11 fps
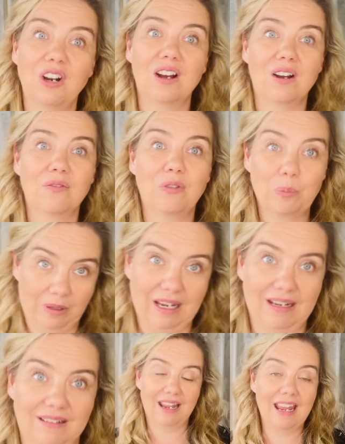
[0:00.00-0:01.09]
off the plane
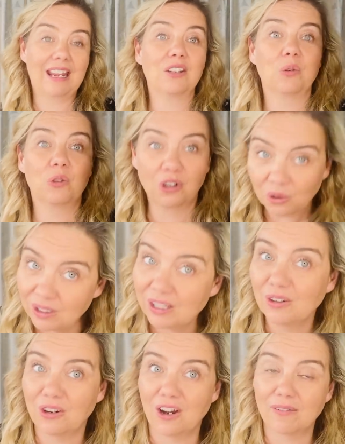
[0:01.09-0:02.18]
and you go get
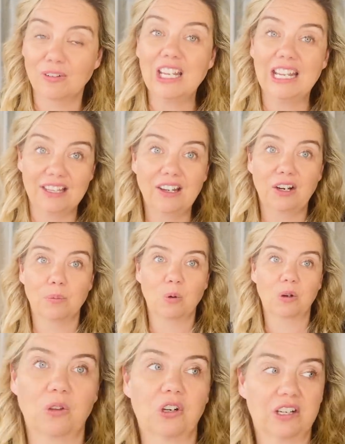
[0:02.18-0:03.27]
your coffee in the
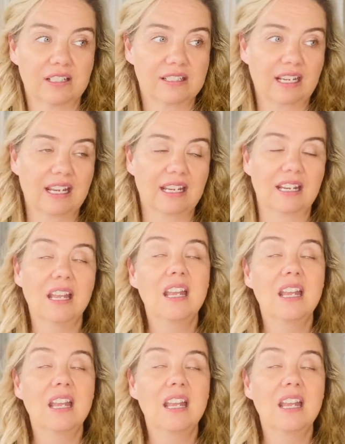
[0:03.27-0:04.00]
airport, they're going to say,